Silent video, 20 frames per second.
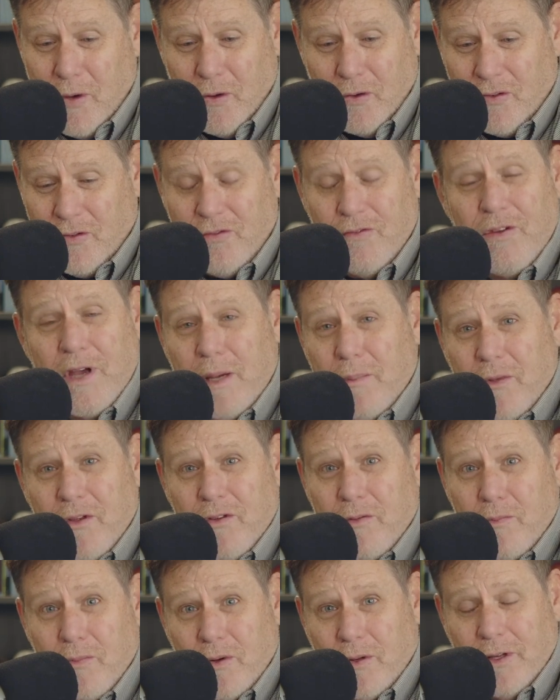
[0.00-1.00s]
most
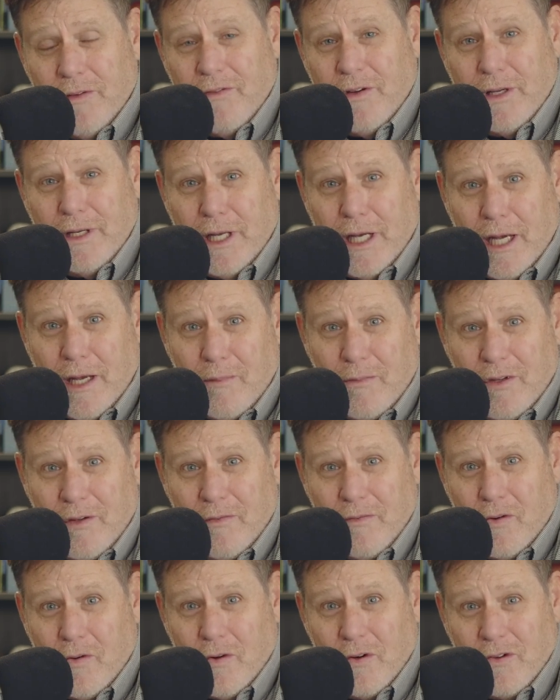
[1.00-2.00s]
famous and prolific names,
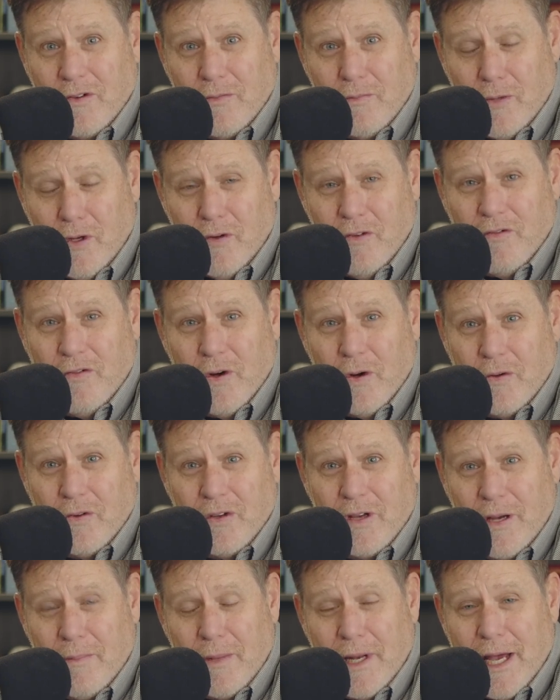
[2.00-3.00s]
and, of course, some new
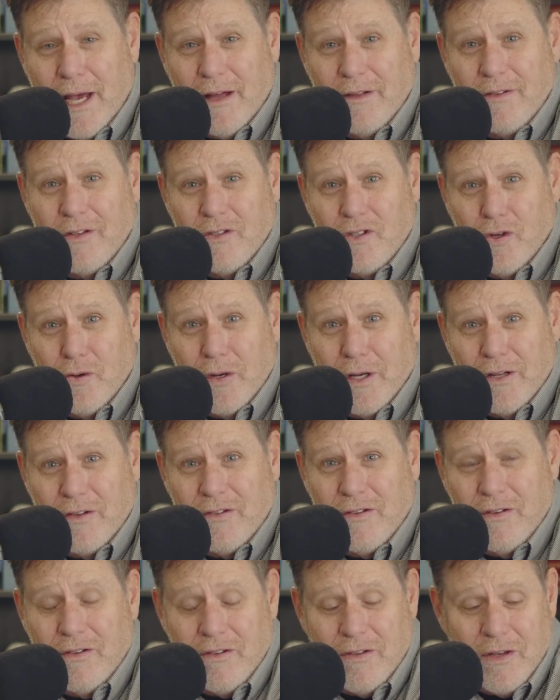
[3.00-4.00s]
folks coming out to join
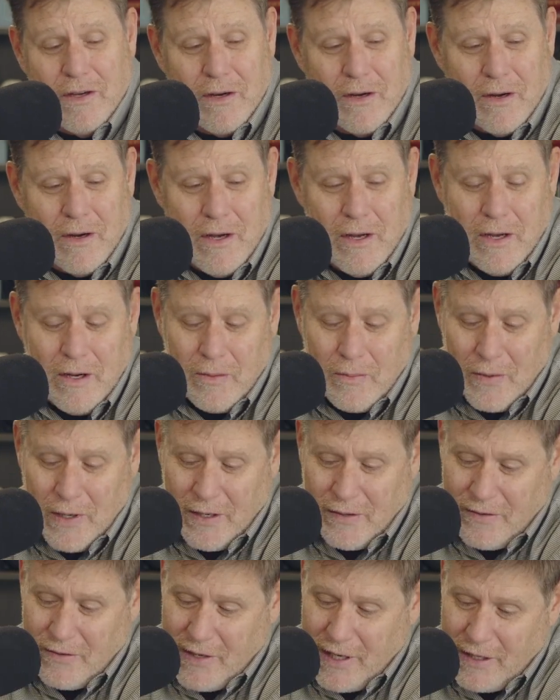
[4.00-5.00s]
us this year.
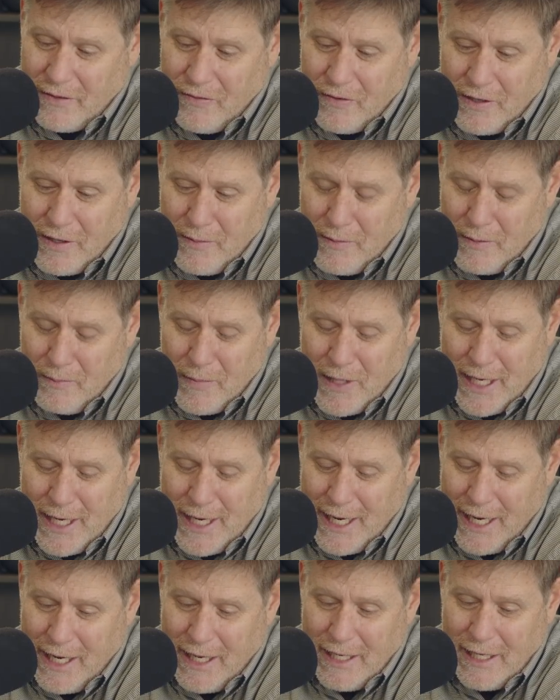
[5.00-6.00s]
Russ, thanks for coming
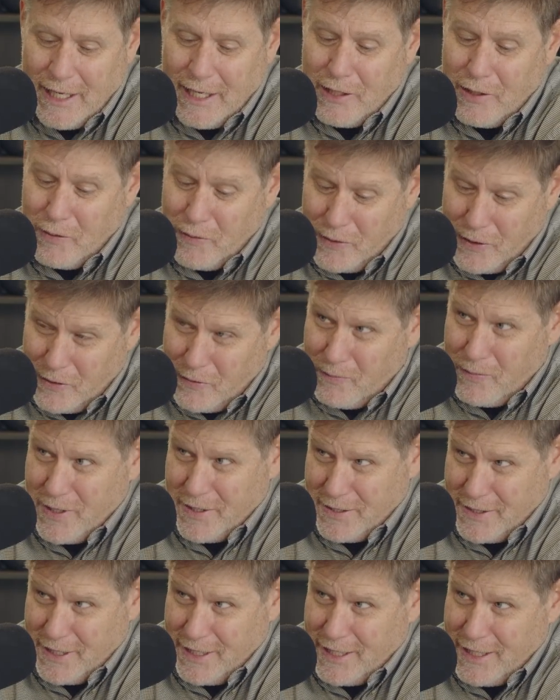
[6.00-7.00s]
by. I know you're
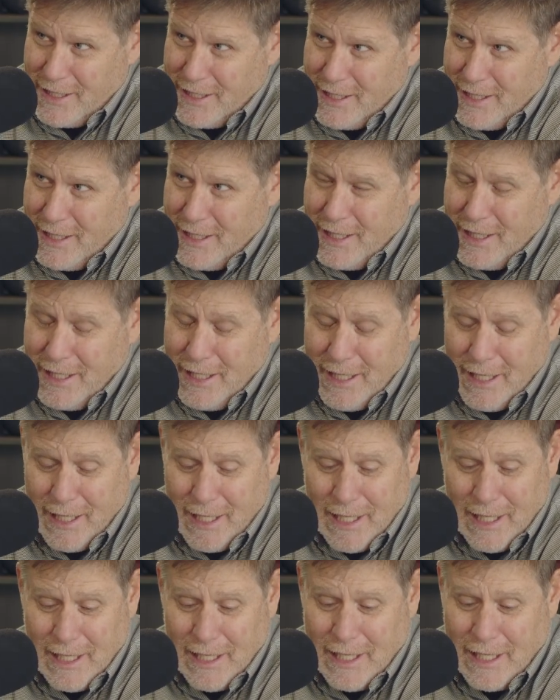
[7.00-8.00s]
busy.
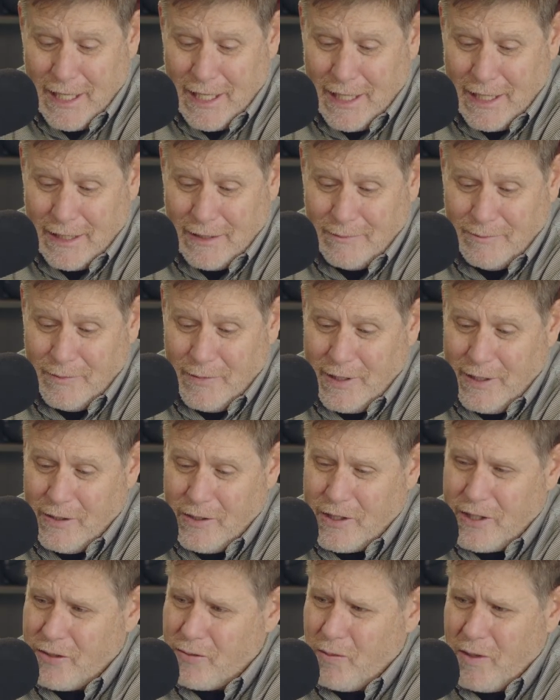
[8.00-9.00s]
And
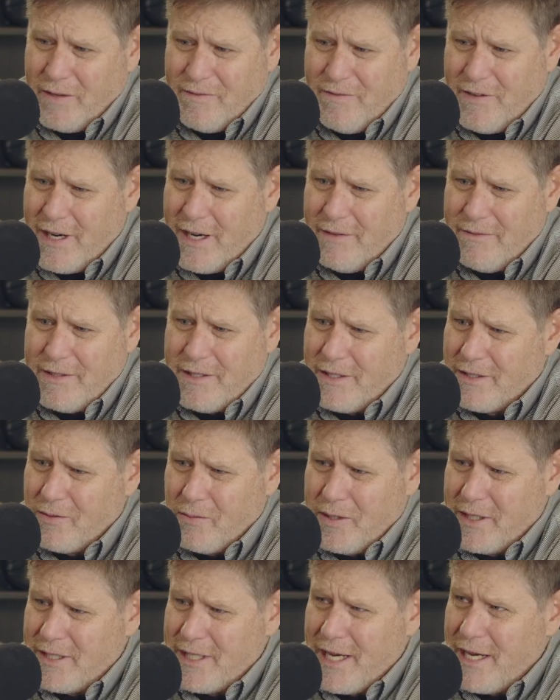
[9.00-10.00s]
you're just, 5-6
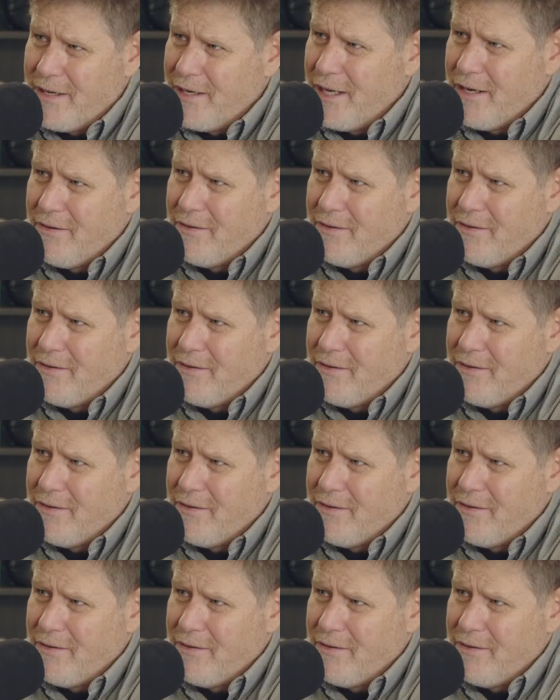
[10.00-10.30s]
weeks out